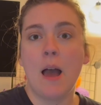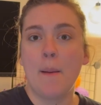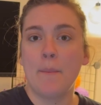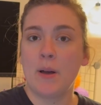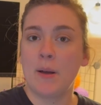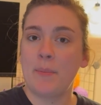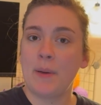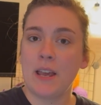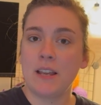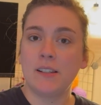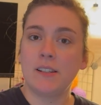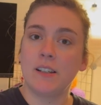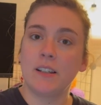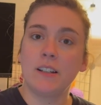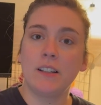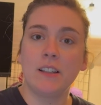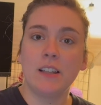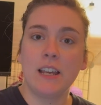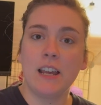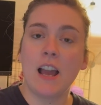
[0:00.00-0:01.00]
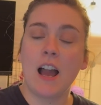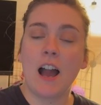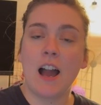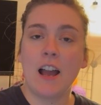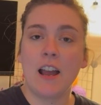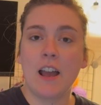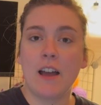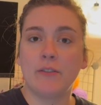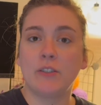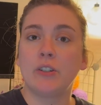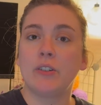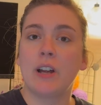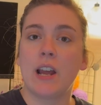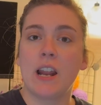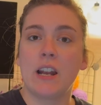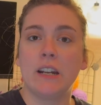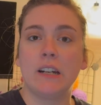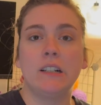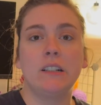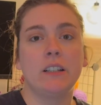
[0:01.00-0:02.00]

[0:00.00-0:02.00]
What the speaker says: But basically, I have created a